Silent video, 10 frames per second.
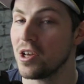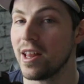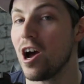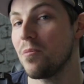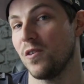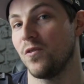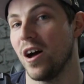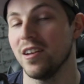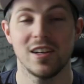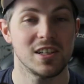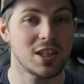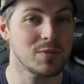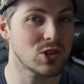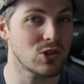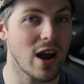So that'll be fun.
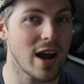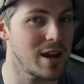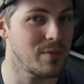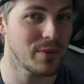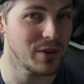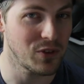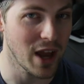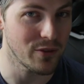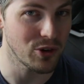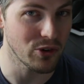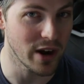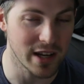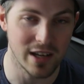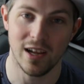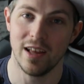Subscribe if you haven't
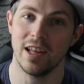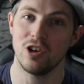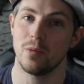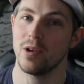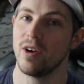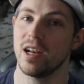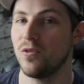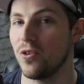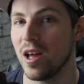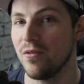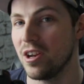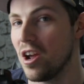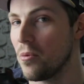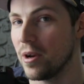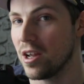already, and then you'll be ready for that
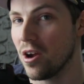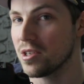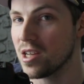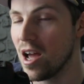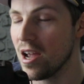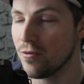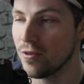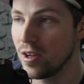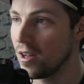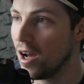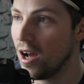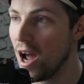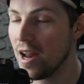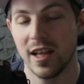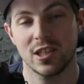video when it goes live
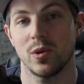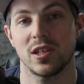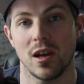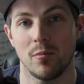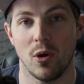at next week some